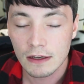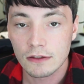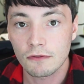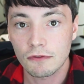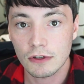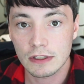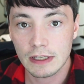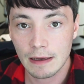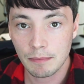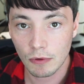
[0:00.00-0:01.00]
So for
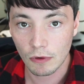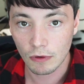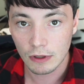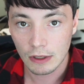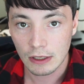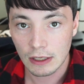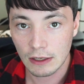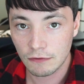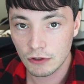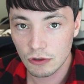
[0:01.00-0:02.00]
example,
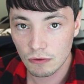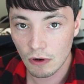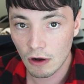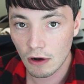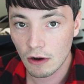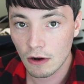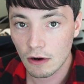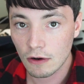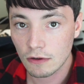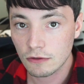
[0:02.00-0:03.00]
if you
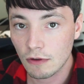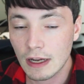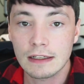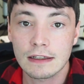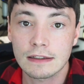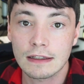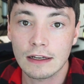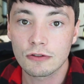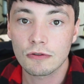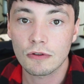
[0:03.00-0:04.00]
are trying to
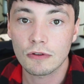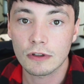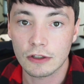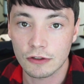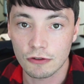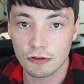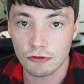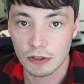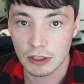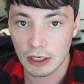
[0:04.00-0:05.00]
schedule a
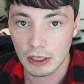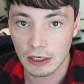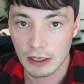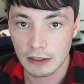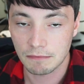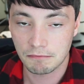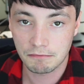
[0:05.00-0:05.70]
surgery, and I